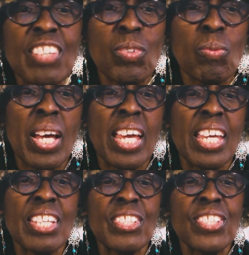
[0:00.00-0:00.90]

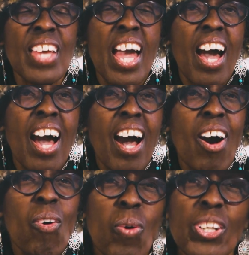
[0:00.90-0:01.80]
giveaways.
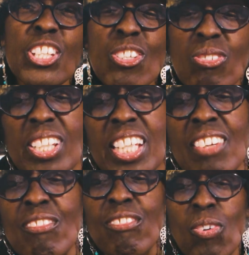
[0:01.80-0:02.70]
What are you
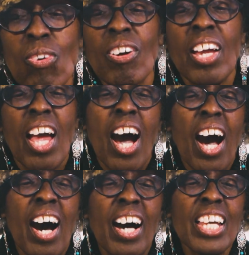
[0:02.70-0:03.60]
looking for?
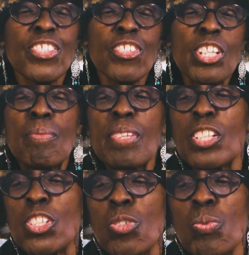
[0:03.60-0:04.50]
Uh, is there
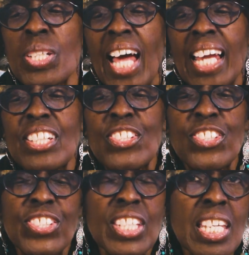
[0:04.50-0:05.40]
something that you would like to
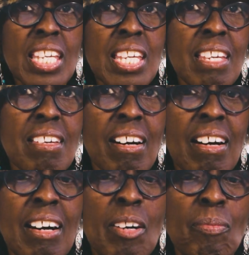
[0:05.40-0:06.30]
see
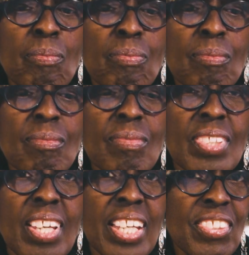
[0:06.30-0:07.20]
um,
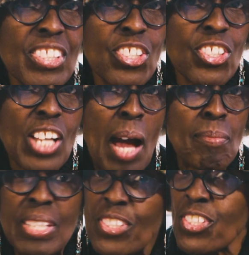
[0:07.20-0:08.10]
in this
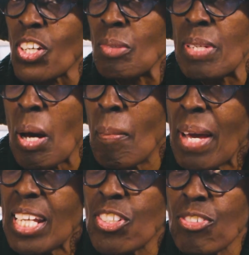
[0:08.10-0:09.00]
shop? It's going to be on
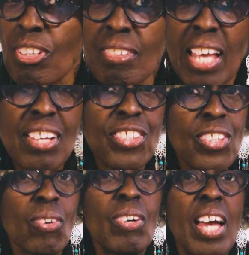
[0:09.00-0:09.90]
Main Street now.
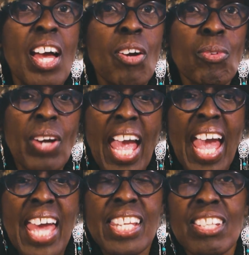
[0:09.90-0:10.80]
So we're
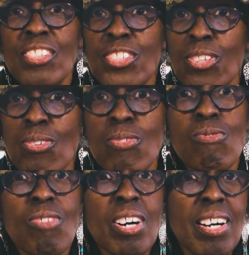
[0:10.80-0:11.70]
adding
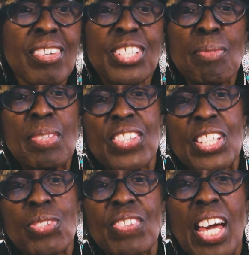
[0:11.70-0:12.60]
to uh, some of the
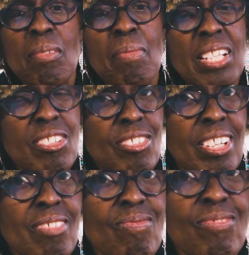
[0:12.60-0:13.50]
things we've got on Main
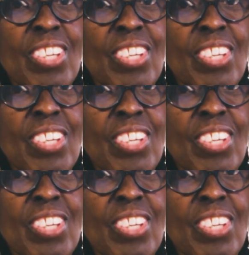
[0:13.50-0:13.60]
Street.